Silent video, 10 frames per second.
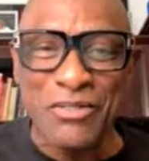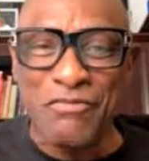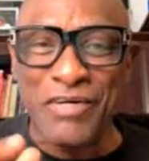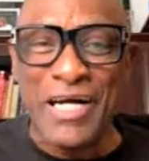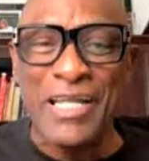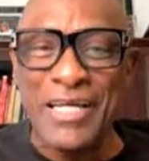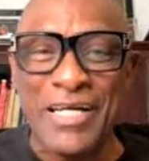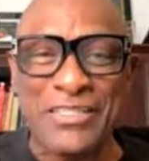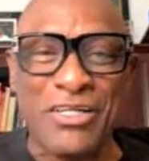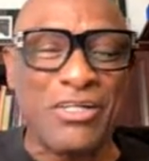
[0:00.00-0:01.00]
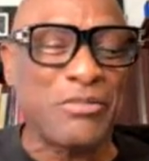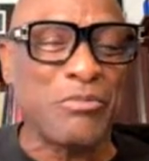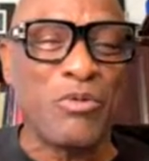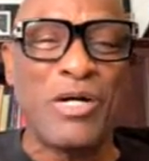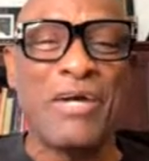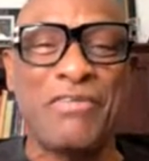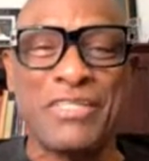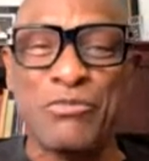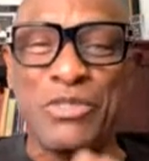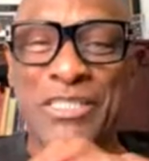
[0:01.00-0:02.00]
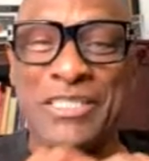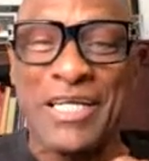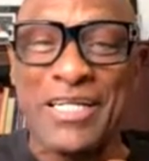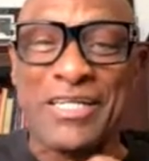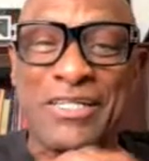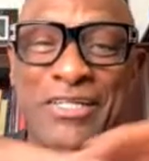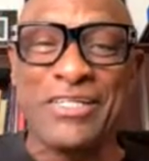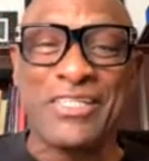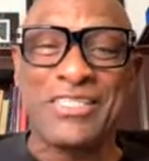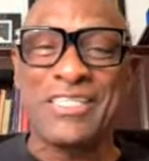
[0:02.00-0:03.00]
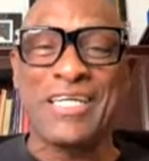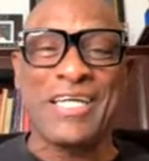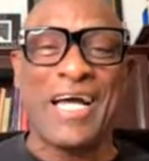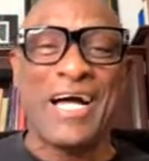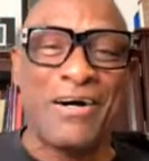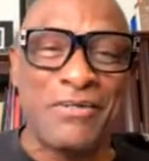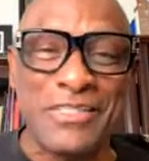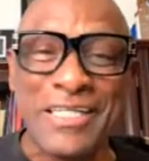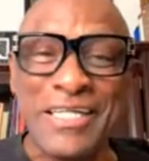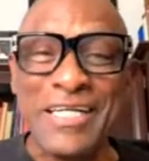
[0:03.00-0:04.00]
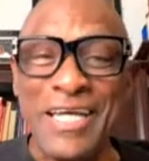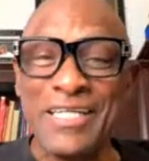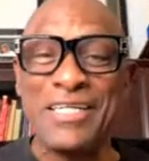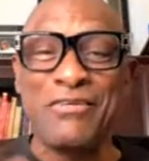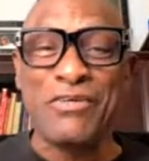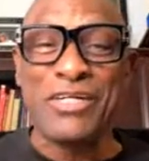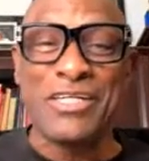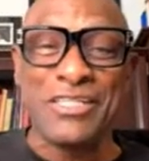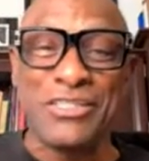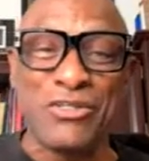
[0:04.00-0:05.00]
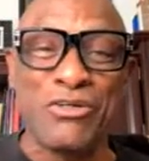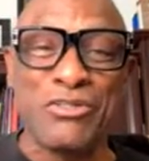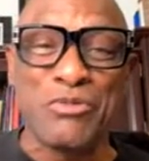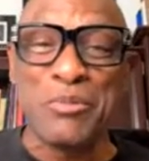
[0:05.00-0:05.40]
So finally, I talked to my wife. I said, we just got to clear this thing out and get rid of these units.